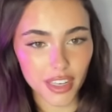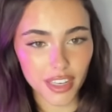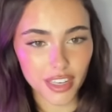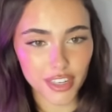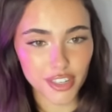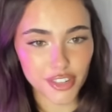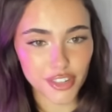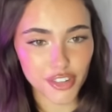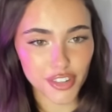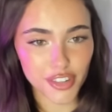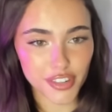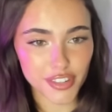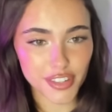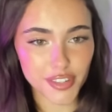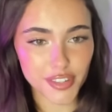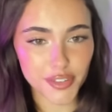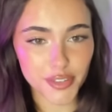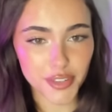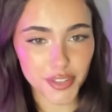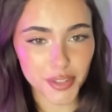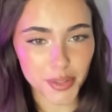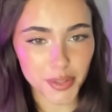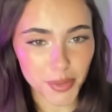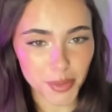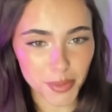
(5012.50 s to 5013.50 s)
Justice for
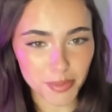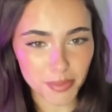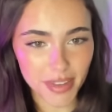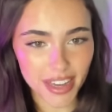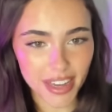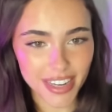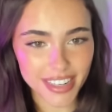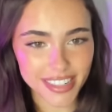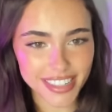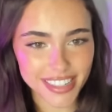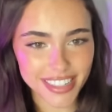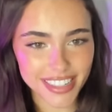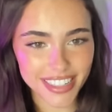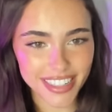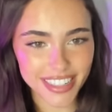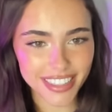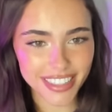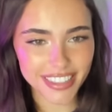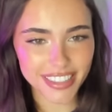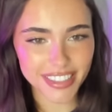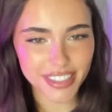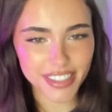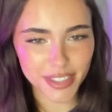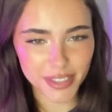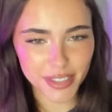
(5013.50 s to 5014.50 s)
the old Madison
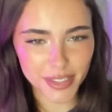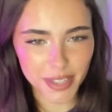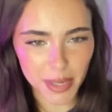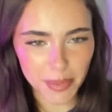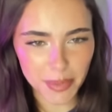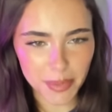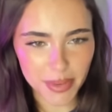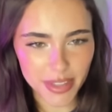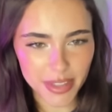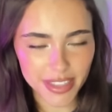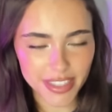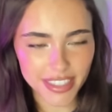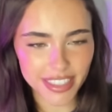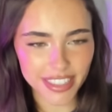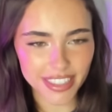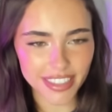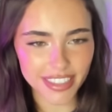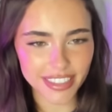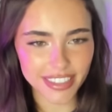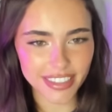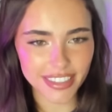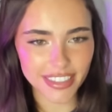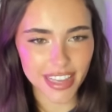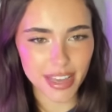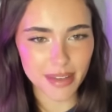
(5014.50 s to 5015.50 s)
necklace. Are you talking about
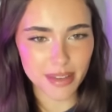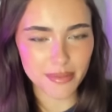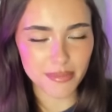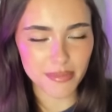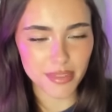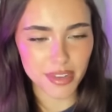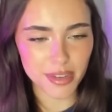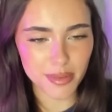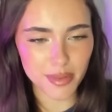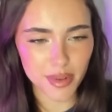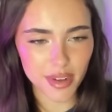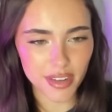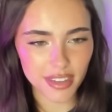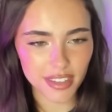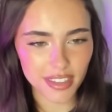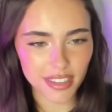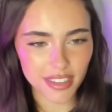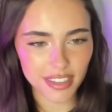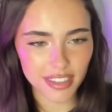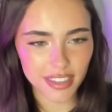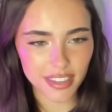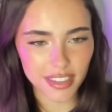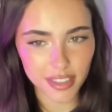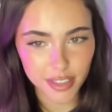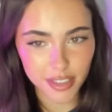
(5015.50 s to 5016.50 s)
the MB one?
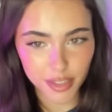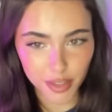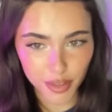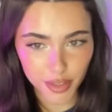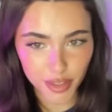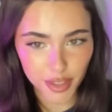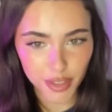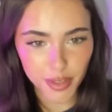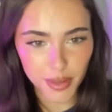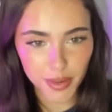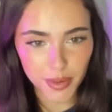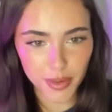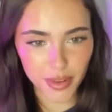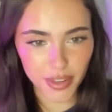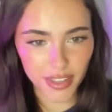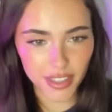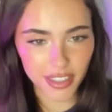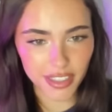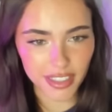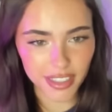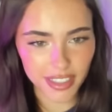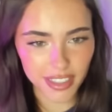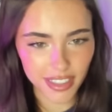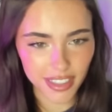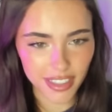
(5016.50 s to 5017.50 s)
The circular one?
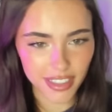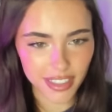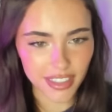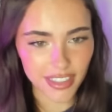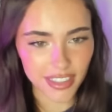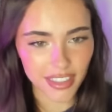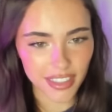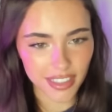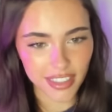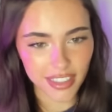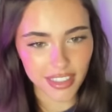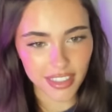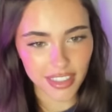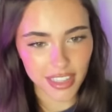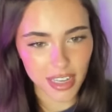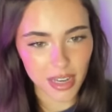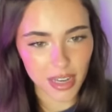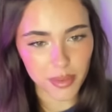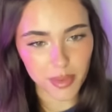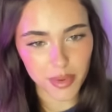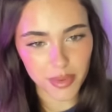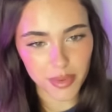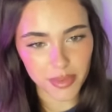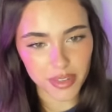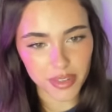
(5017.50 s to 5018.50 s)
That
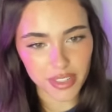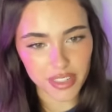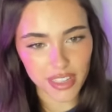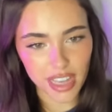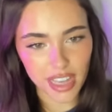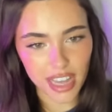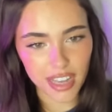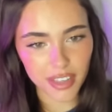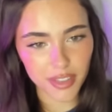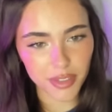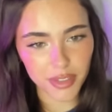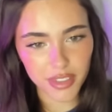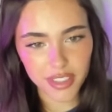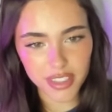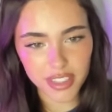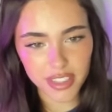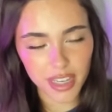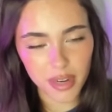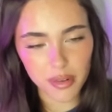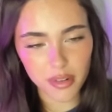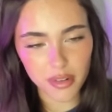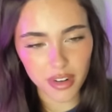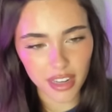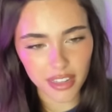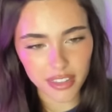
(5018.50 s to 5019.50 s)
one was. I do this
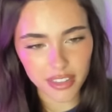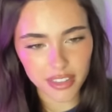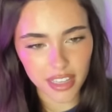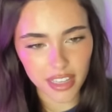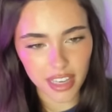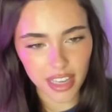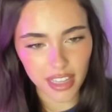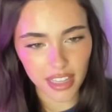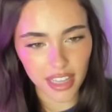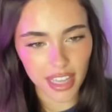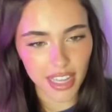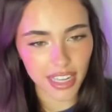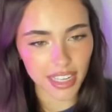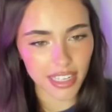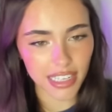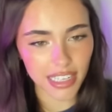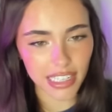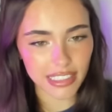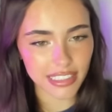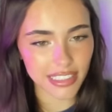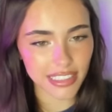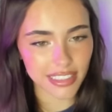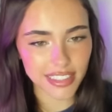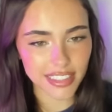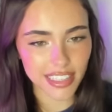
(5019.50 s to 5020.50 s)
thing where I, I like a
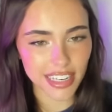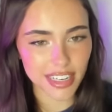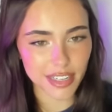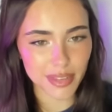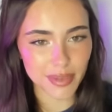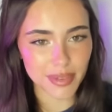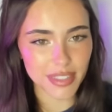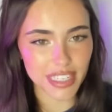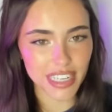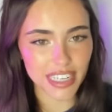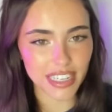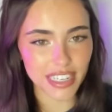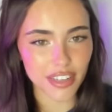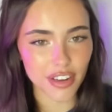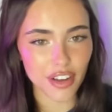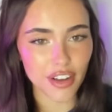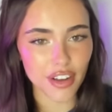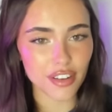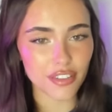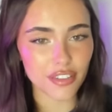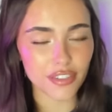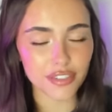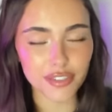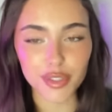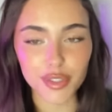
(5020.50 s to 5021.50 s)
necklace and I don't take it
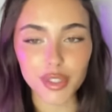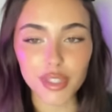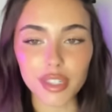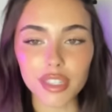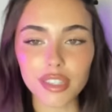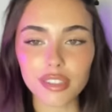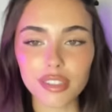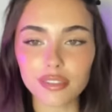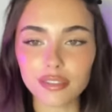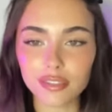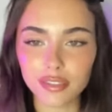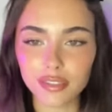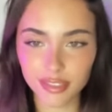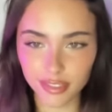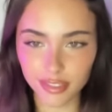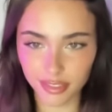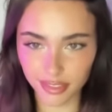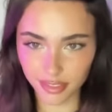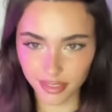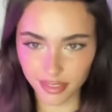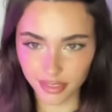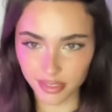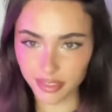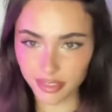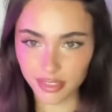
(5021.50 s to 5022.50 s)
off for
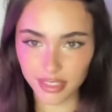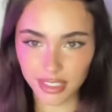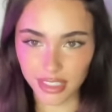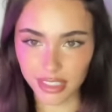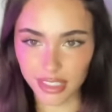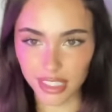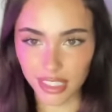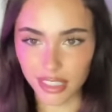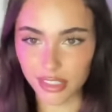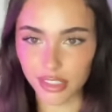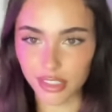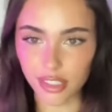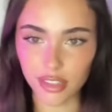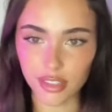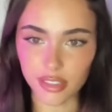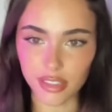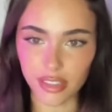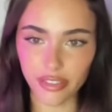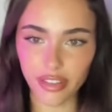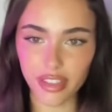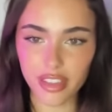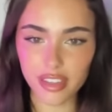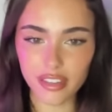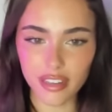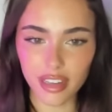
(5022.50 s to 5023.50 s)
six years. I've
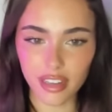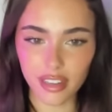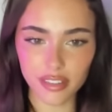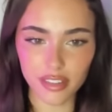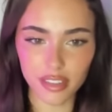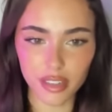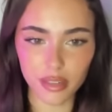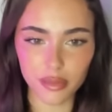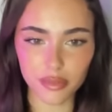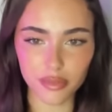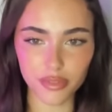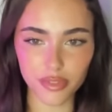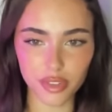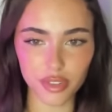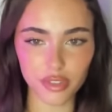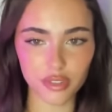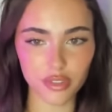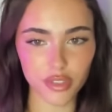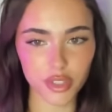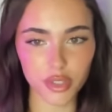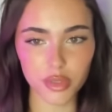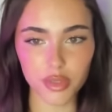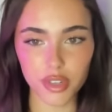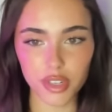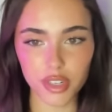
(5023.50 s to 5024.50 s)
had this necklace on for
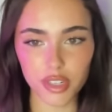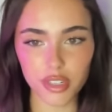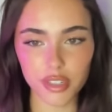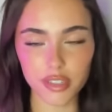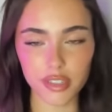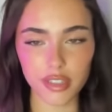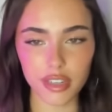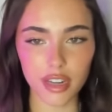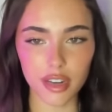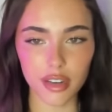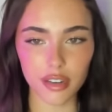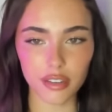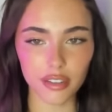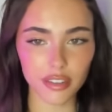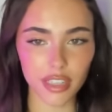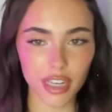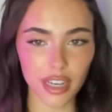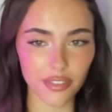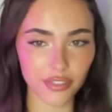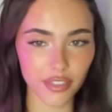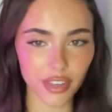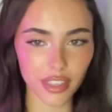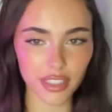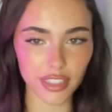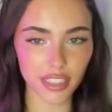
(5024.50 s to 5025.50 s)
two years now. I
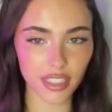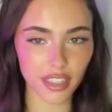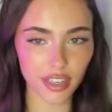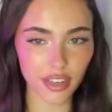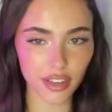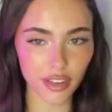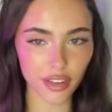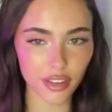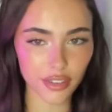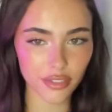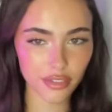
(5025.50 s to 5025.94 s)
have not taken it off.